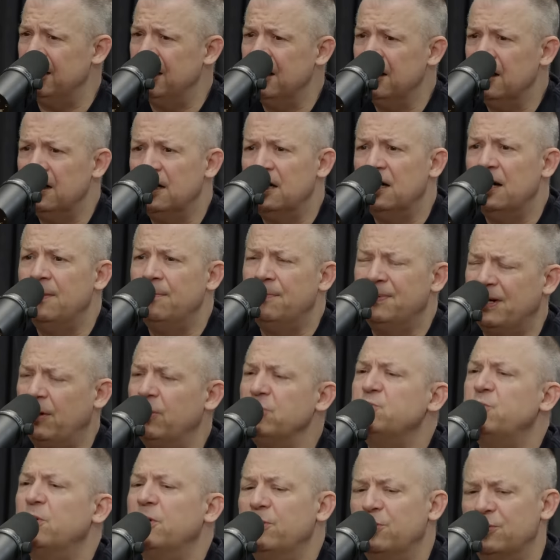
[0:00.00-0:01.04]
Oh wow! But I
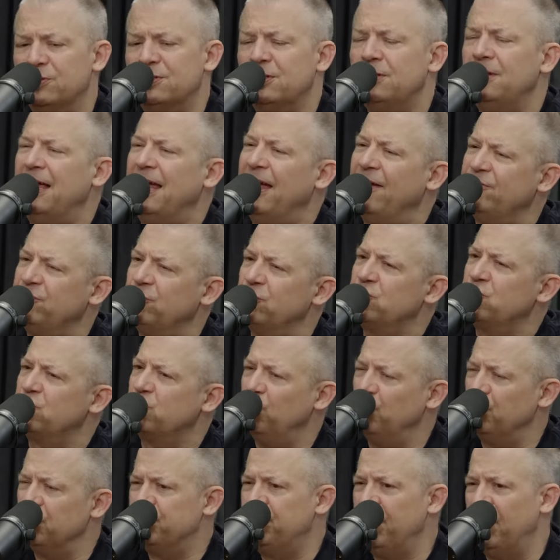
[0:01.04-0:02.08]
was one of those little after
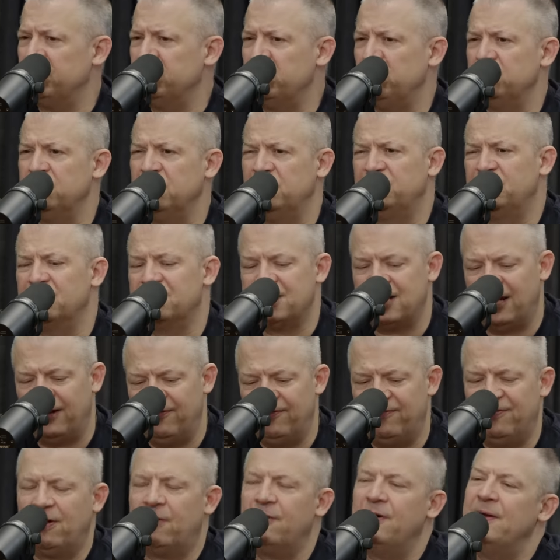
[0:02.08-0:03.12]
school specials. It just got
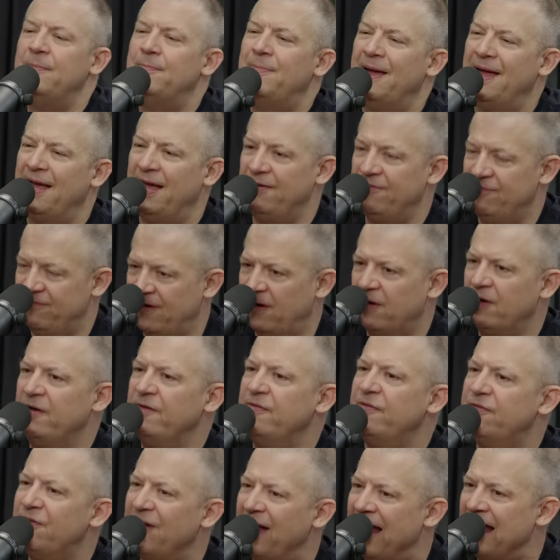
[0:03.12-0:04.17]
very bad very
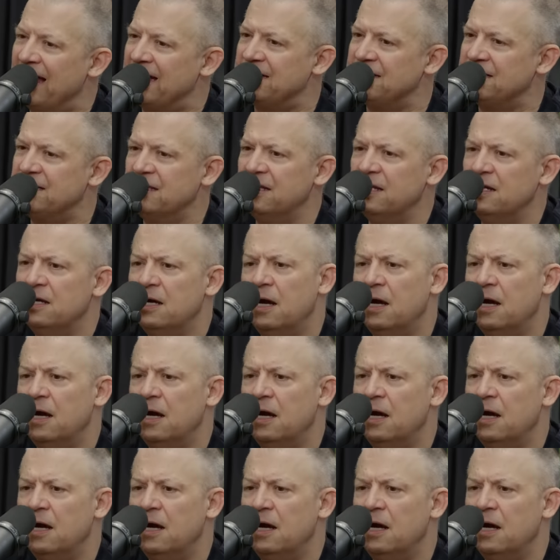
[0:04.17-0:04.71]
fast.